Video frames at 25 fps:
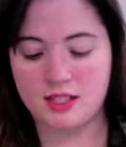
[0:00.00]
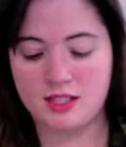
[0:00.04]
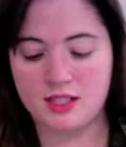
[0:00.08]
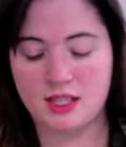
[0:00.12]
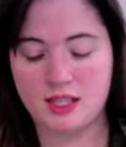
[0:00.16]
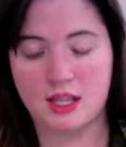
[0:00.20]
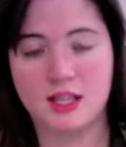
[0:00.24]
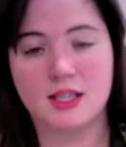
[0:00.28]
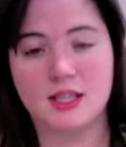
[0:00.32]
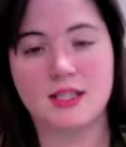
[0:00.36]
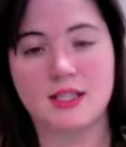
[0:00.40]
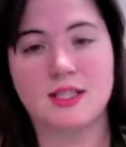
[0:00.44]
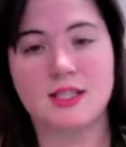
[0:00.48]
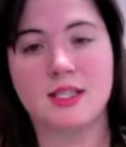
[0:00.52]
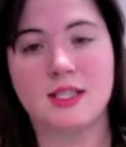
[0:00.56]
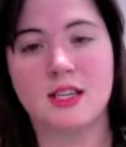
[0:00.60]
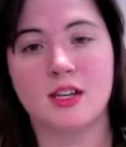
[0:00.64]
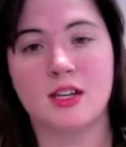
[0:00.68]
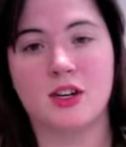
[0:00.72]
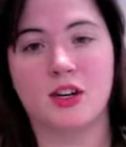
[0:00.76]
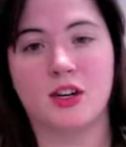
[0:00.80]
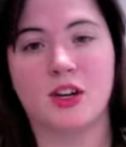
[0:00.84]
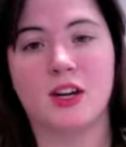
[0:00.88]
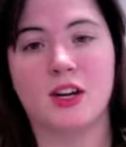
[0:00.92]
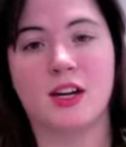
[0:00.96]
to
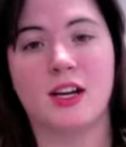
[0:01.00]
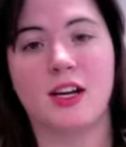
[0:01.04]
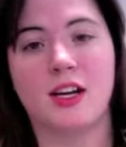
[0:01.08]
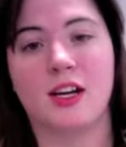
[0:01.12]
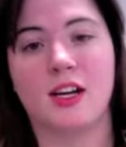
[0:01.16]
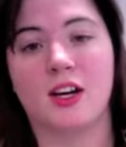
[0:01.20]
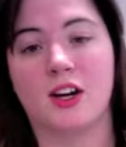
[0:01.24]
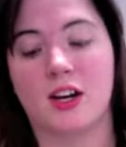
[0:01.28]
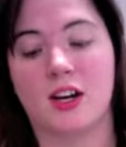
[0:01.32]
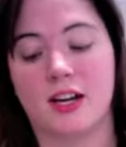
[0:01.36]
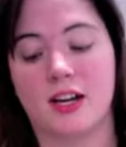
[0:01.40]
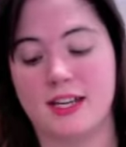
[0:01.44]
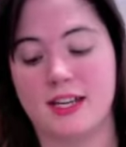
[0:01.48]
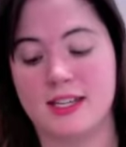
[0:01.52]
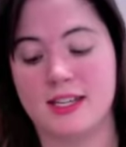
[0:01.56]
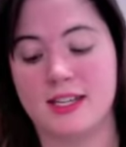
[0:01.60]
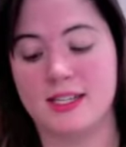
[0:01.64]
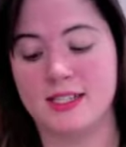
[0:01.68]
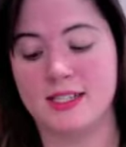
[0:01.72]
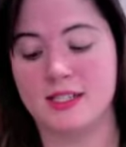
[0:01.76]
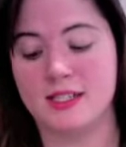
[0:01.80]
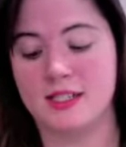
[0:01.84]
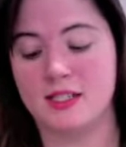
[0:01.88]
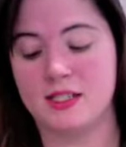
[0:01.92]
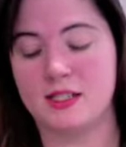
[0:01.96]
consider here
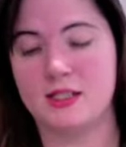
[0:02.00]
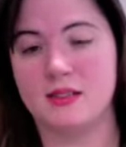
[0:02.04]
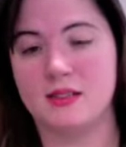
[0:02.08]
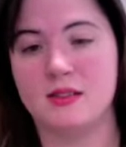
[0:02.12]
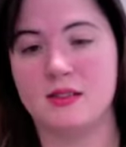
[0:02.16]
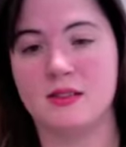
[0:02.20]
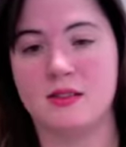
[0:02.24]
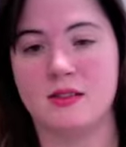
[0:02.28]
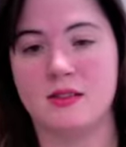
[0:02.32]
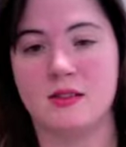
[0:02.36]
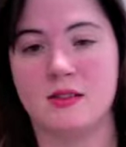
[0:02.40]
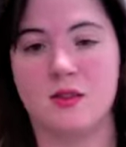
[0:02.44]
is